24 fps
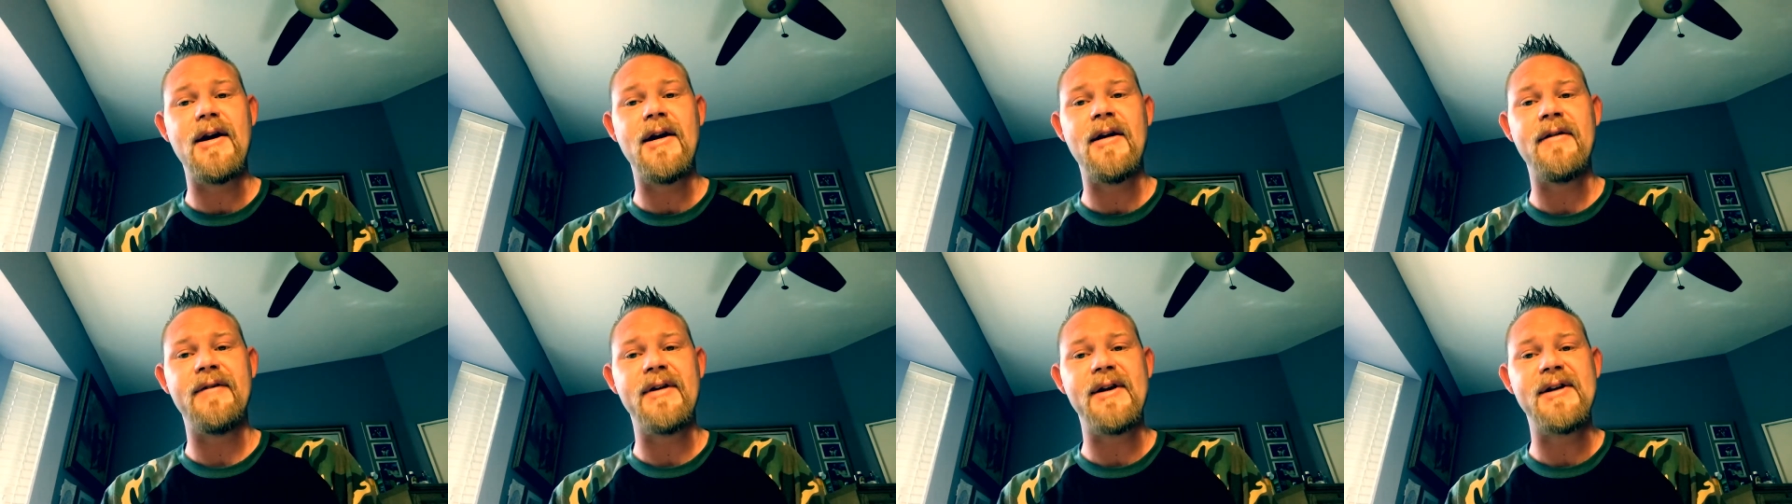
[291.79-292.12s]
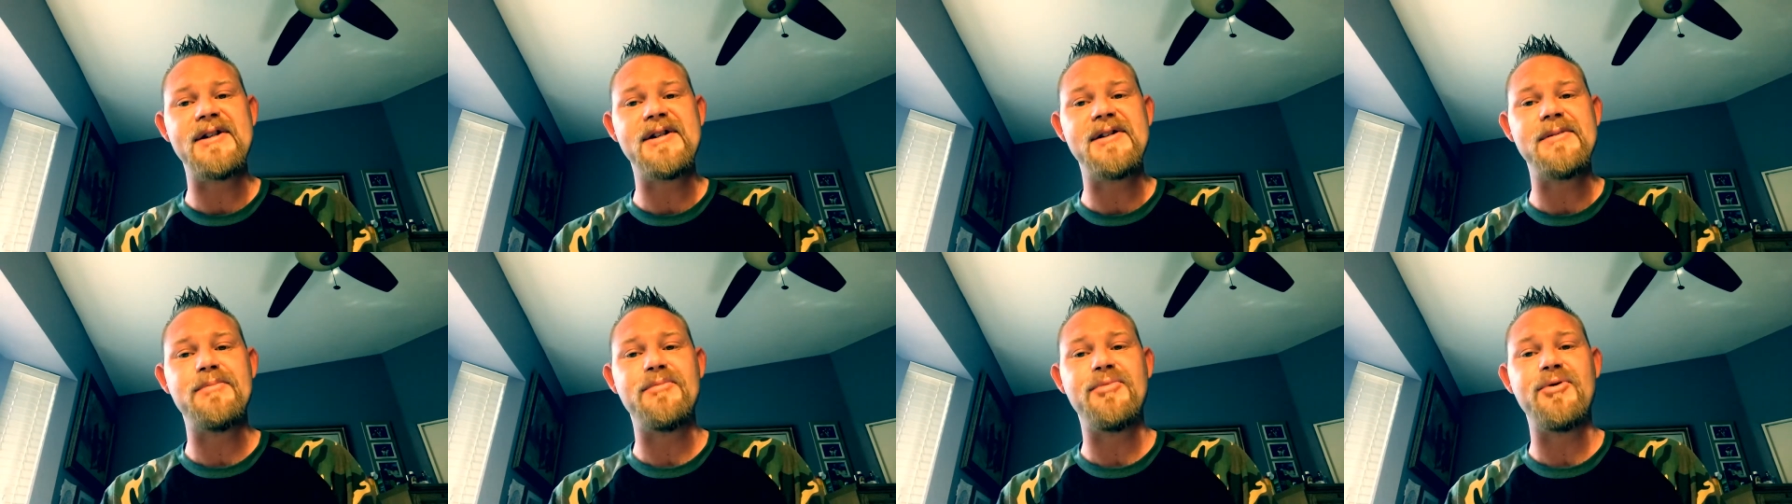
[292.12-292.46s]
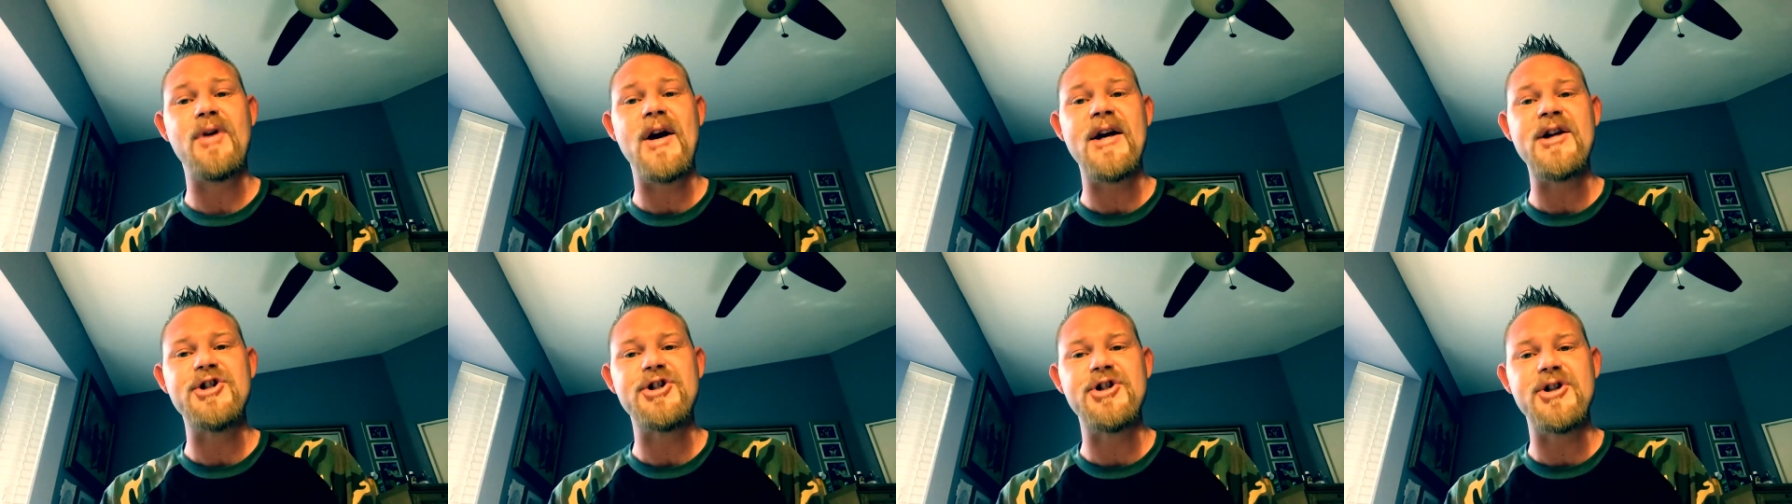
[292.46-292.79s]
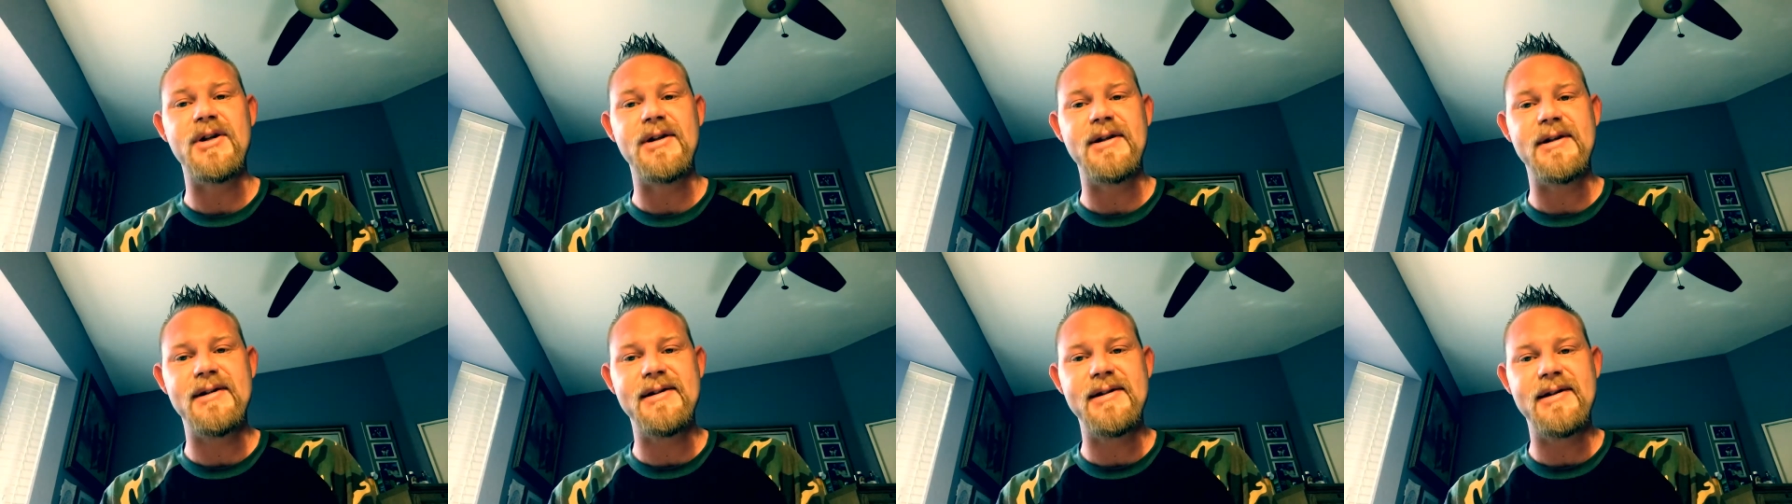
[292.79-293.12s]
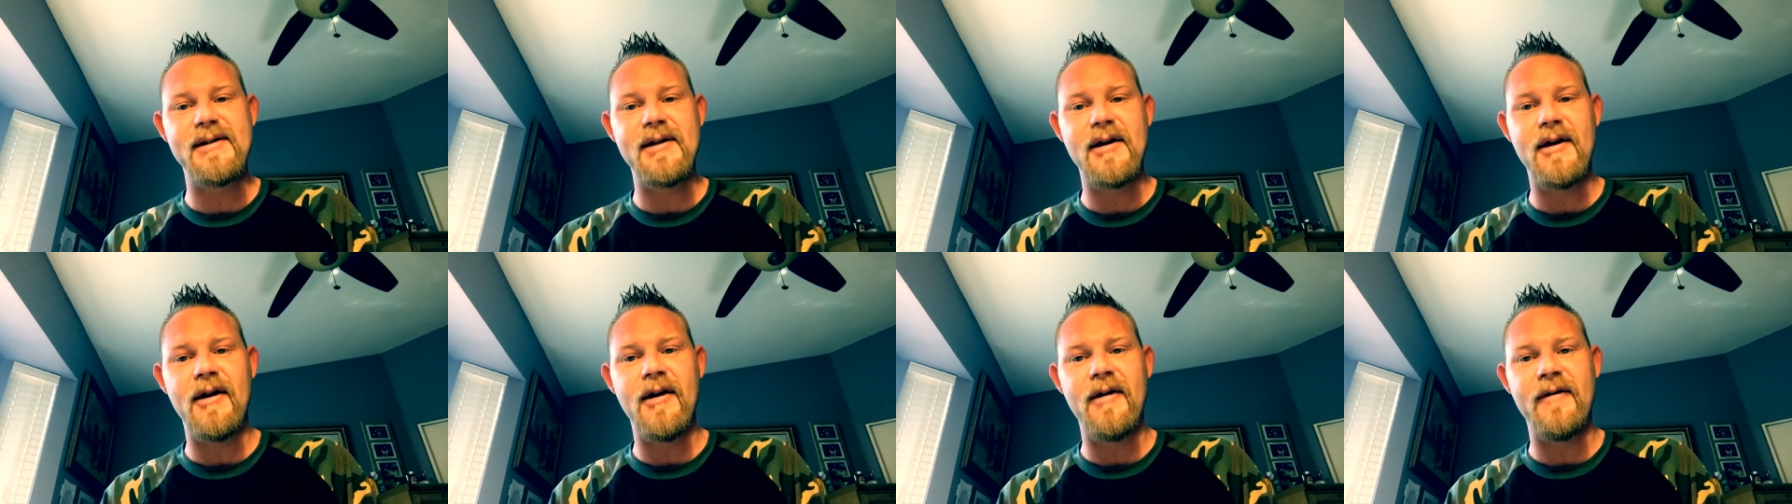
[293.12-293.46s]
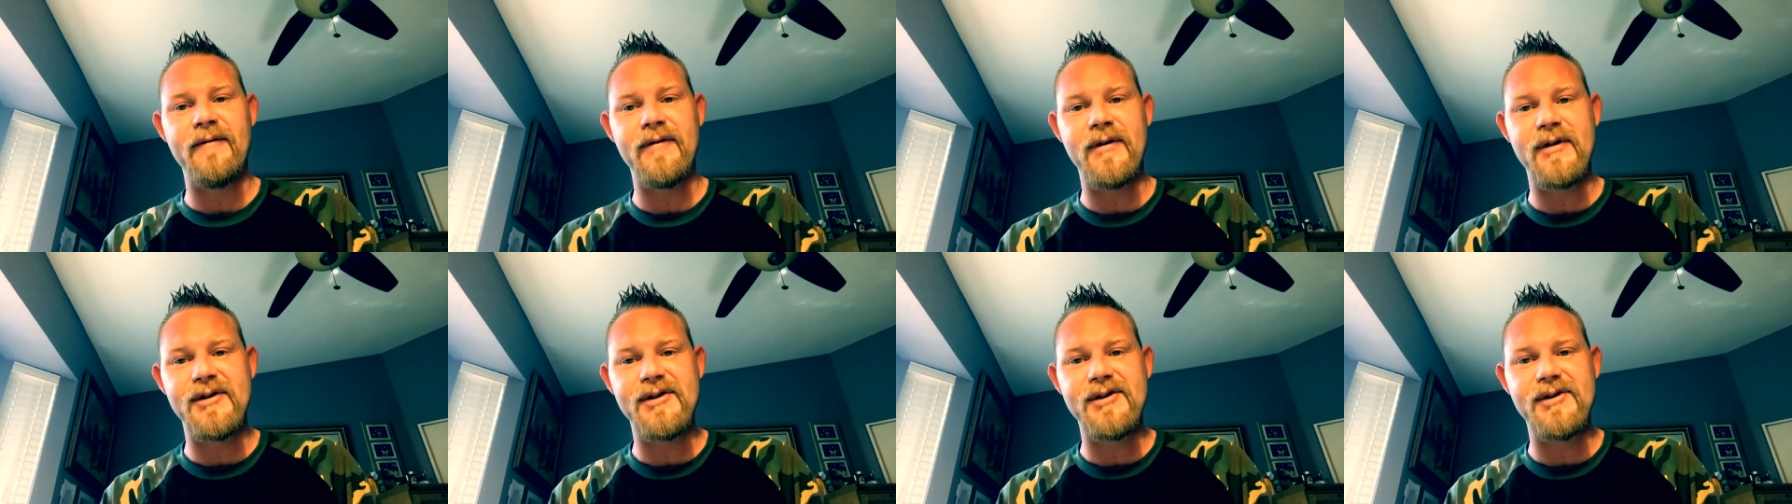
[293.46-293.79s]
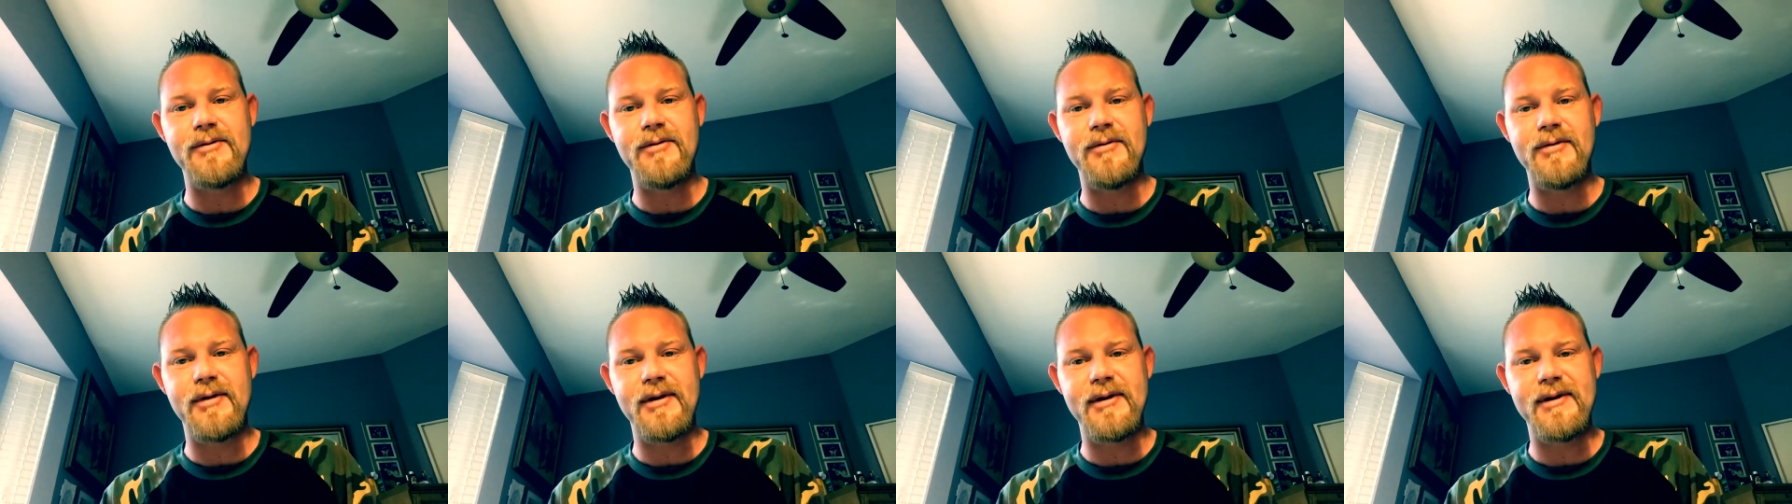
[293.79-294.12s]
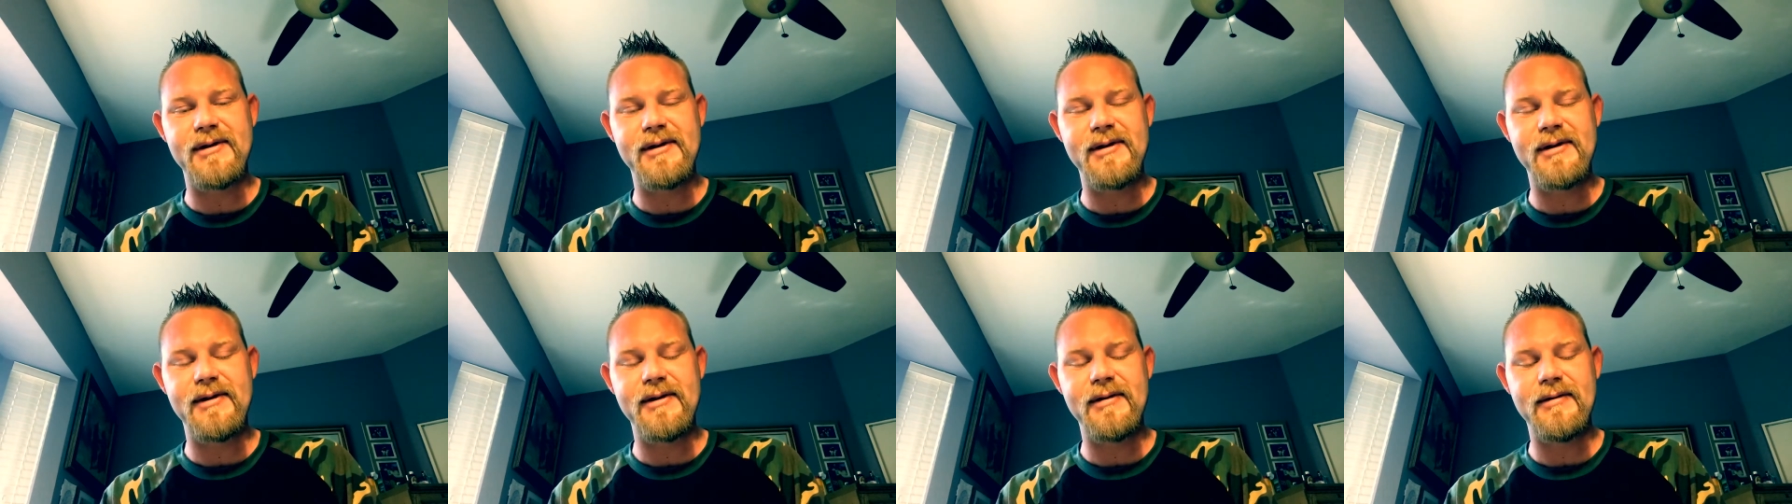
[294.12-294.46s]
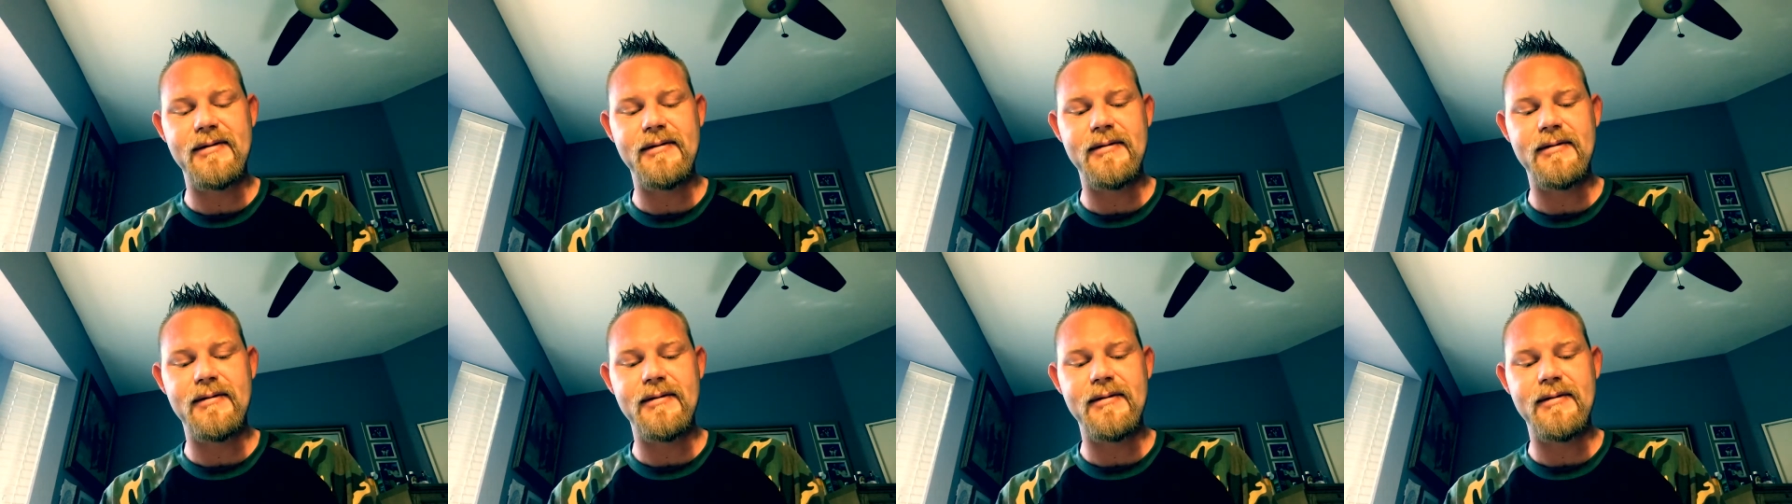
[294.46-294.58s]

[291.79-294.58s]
of expressions of the Source.